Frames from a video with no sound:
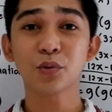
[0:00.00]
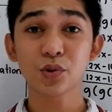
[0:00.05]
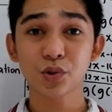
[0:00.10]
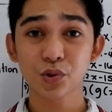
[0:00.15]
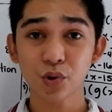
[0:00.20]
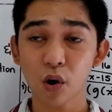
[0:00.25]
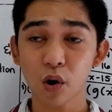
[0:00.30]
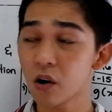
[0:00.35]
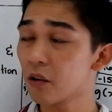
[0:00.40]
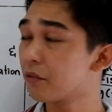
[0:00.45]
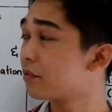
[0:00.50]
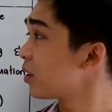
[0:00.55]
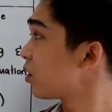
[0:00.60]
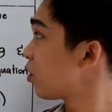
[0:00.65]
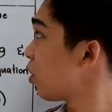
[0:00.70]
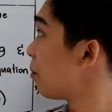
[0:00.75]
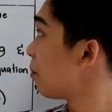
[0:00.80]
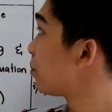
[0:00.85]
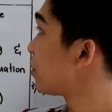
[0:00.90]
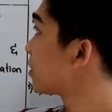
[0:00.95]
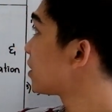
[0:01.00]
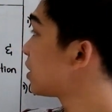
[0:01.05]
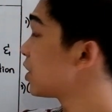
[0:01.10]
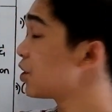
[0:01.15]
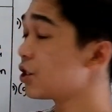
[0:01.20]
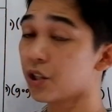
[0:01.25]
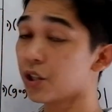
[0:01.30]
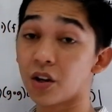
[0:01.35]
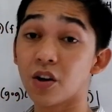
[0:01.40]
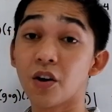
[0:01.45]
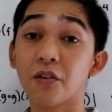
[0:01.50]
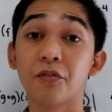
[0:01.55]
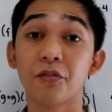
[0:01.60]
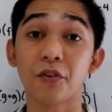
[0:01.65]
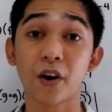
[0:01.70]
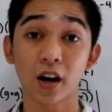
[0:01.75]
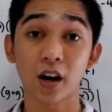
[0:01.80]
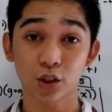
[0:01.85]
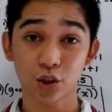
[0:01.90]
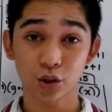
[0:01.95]
to solve the compositional
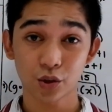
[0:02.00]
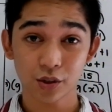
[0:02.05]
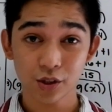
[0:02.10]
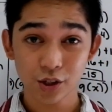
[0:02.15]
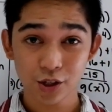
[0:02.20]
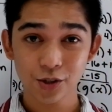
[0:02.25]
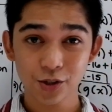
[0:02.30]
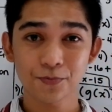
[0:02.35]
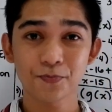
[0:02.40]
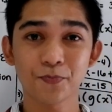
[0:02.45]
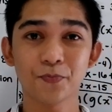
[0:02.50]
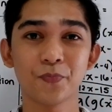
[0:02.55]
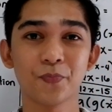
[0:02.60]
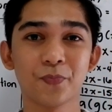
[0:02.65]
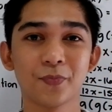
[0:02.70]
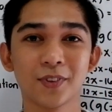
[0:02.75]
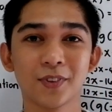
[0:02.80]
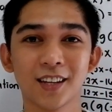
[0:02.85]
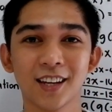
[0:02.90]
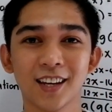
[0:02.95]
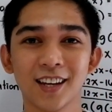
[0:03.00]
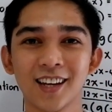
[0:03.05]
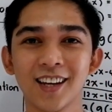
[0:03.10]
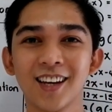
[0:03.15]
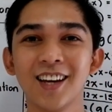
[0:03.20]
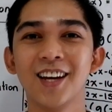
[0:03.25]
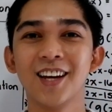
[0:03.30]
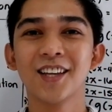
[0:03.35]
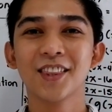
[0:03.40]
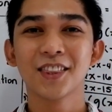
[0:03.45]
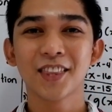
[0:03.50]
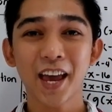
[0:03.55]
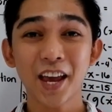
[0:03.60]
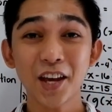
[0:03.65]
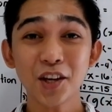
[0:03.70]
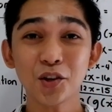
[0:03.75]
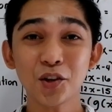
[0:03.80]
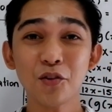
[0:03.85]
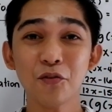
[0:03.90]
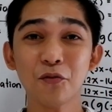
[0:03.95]
functions.
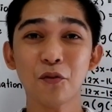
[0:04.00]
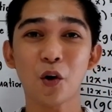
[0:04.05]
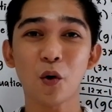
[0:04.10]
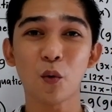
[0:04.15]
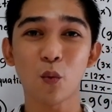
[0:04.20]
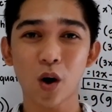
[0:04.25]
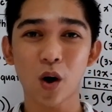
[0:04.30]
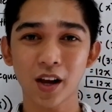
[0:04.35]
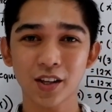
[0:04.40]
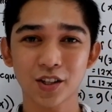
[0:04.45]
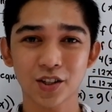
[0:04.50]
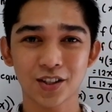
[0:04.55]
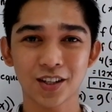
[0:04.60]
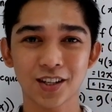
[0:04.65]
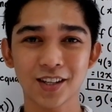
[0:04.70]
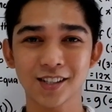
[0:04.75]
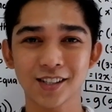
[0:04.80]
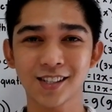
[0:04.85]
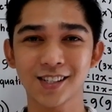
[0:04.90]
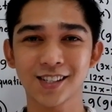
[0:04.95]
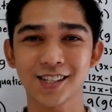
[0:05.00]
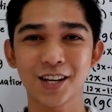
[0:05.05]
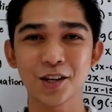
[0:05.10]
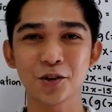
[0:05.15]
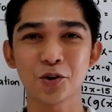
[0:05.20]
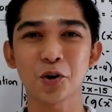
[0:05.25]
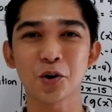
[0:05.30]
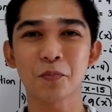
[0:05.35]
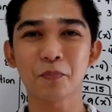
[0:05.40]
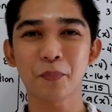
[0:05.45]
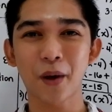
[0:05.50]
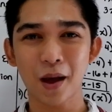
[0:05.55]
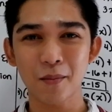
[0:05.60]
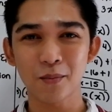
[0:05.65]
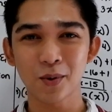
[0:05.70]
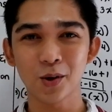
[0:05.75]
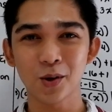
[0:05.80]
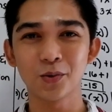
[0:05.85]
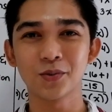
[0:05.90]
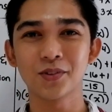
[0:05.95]
Thank you for watching Senior
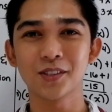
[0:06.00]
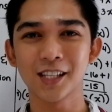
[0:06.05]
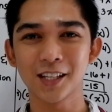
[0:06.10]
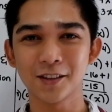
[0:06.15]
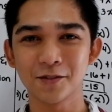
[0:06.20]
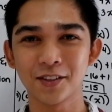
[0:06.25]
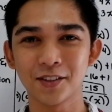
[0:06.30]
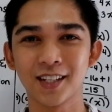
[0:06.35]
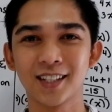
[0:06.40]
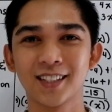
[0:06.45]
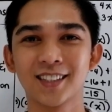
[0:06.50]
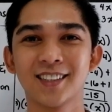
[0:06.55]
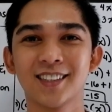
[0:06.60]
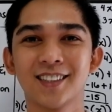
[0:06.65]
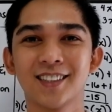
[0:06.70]
Pablo TV.